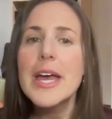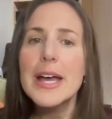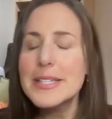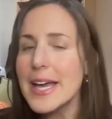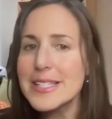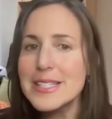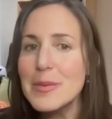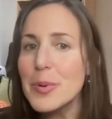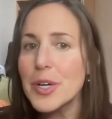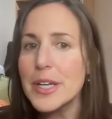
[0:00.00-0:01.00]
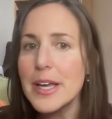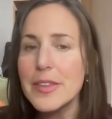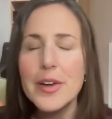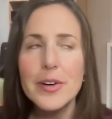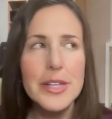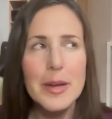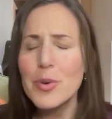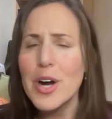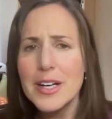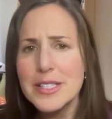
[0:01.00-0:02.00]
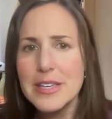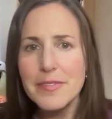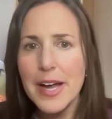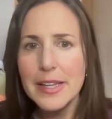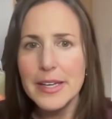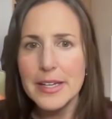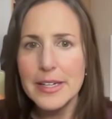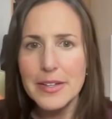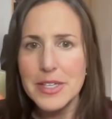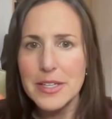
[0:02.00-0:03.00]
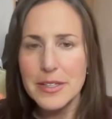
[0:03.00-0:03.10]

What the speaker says: And Tesla put in their like proxy filing announcing,